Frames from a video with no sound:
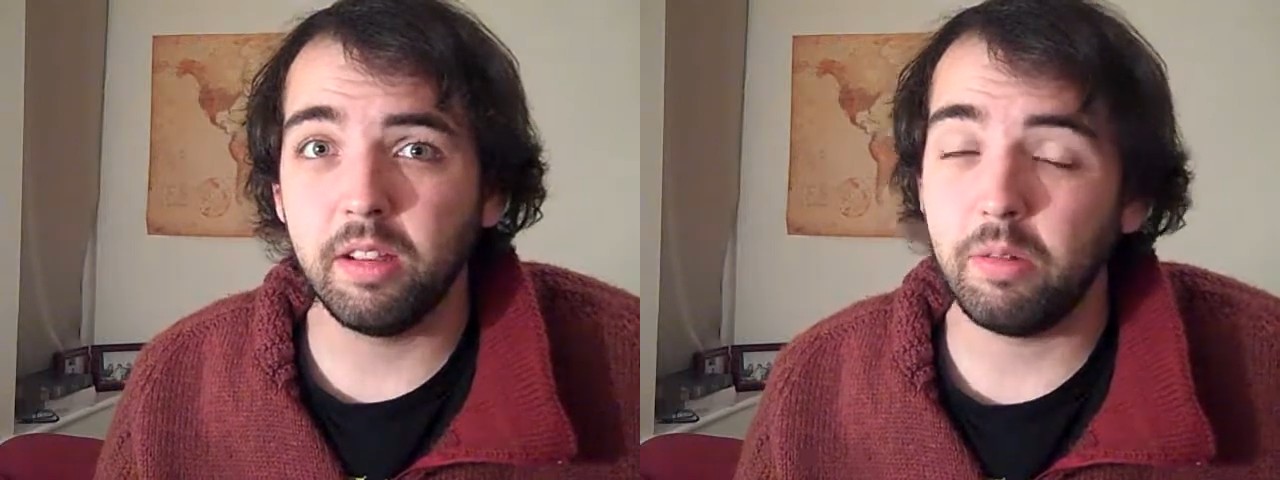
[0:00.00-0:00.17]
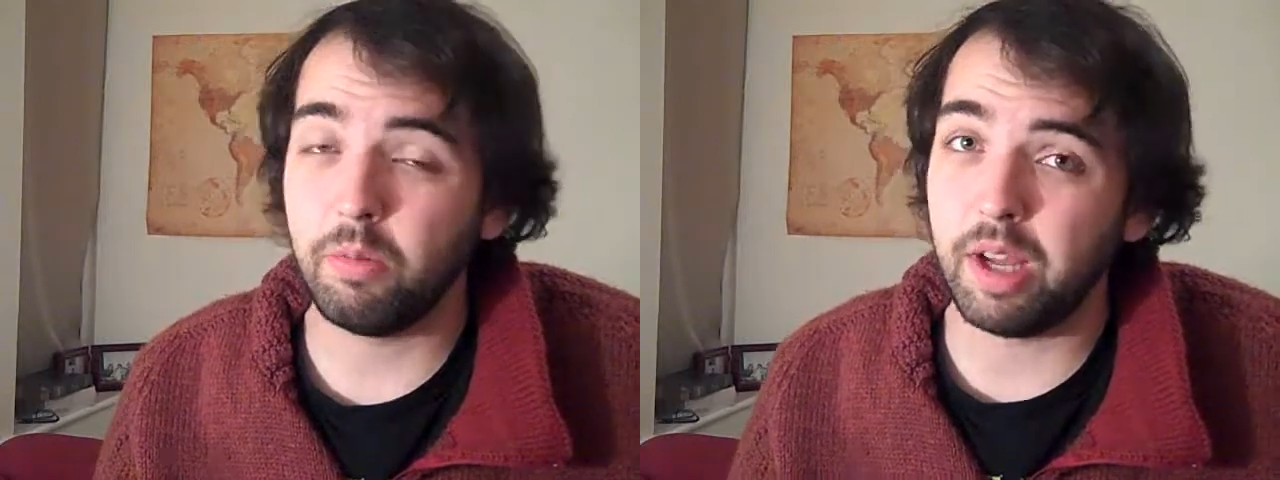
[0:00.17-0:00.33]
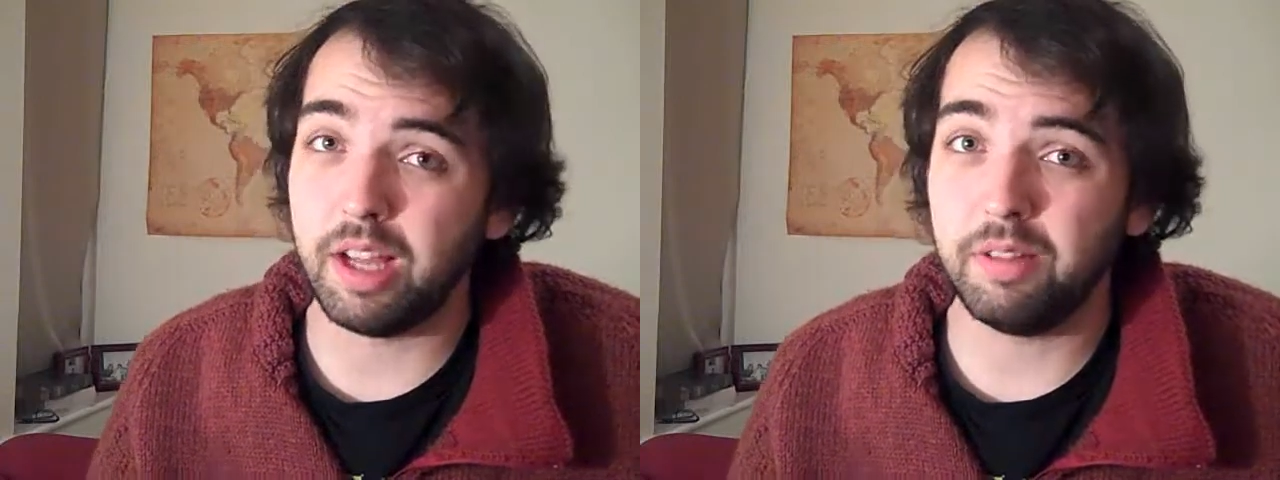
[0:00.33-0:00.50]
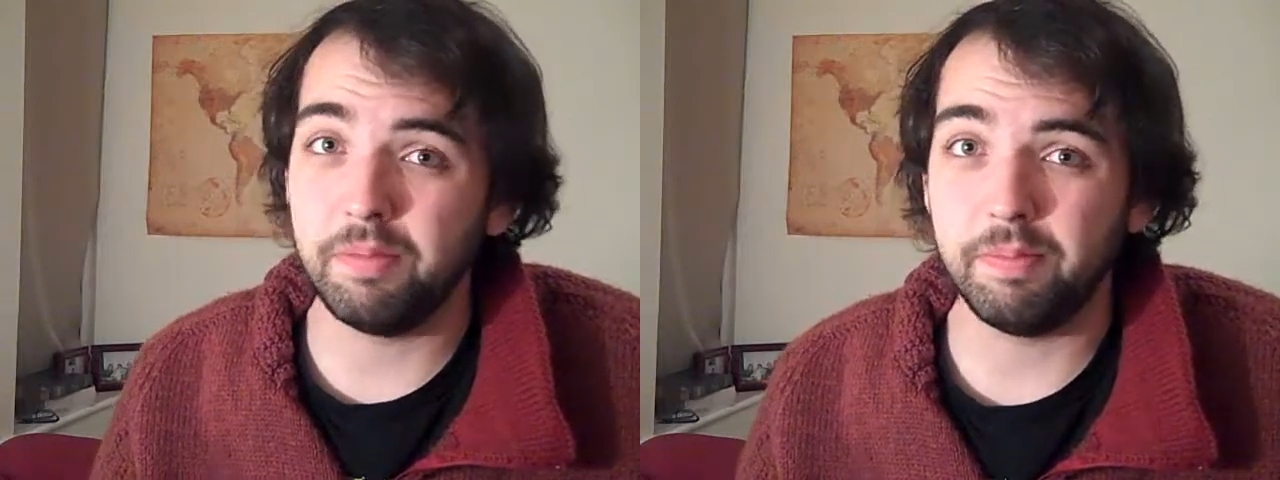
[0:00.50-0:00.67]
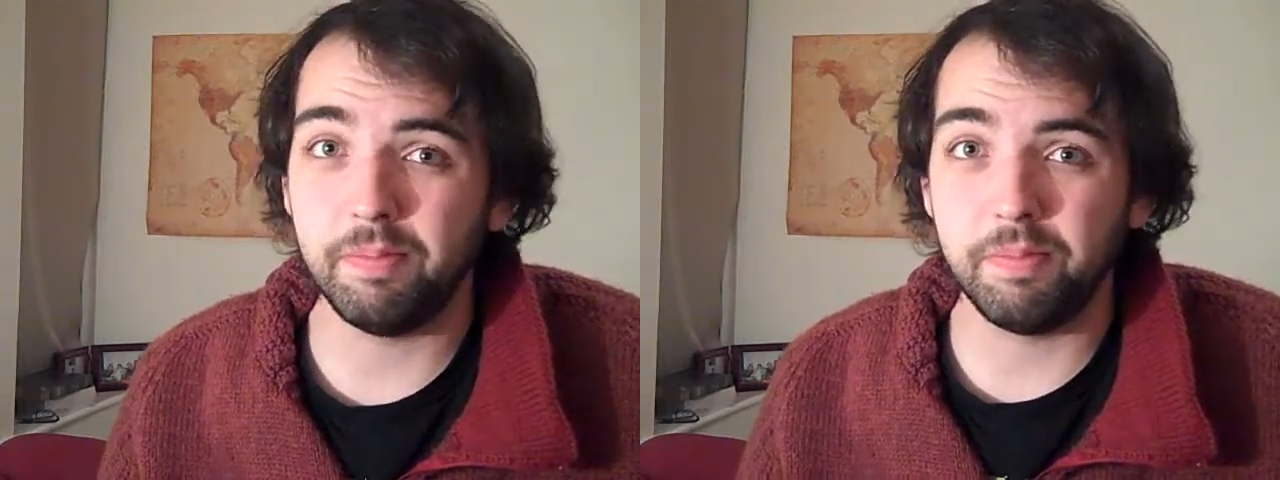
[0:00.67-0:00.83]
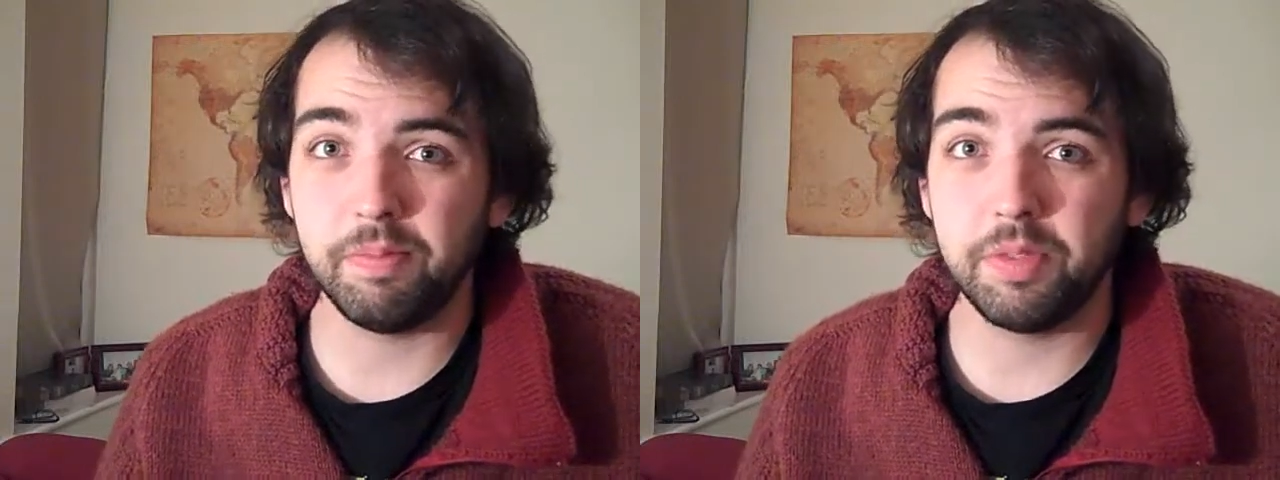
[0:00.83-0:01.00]
Well,
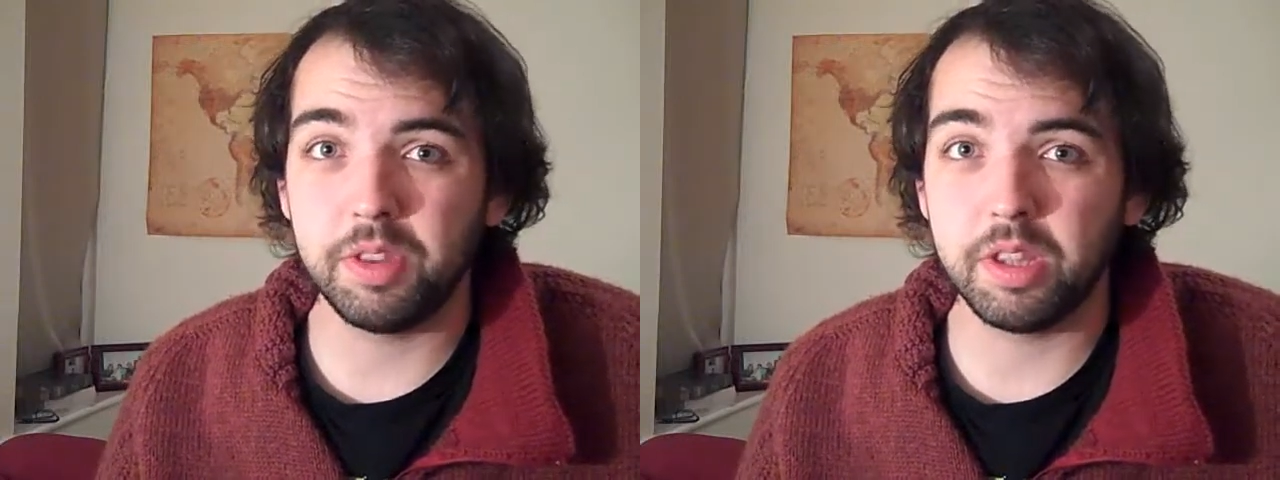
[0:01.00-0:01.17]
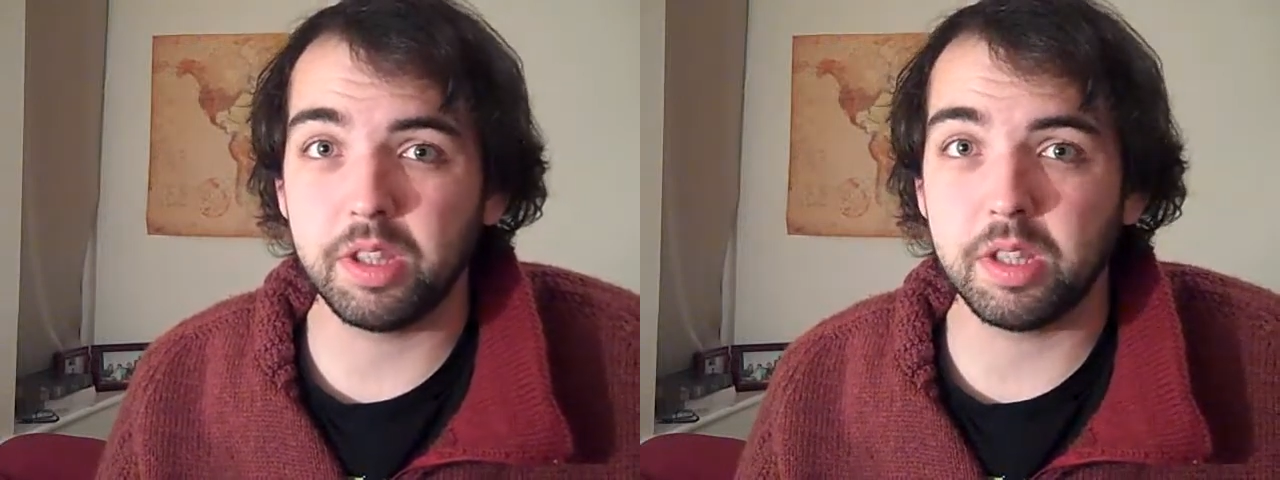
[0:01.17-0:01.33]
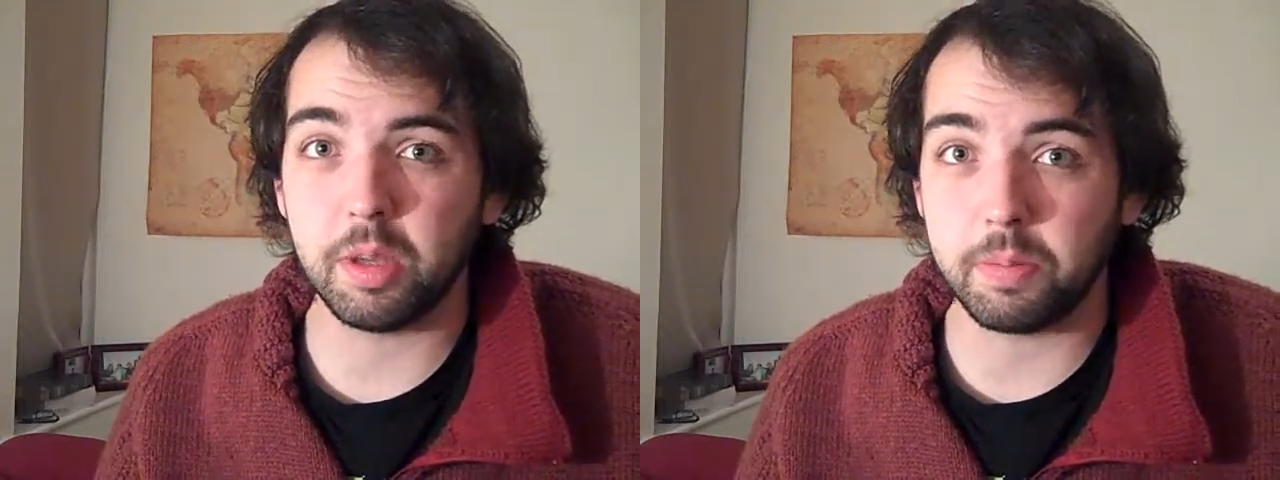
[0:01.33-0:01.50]
to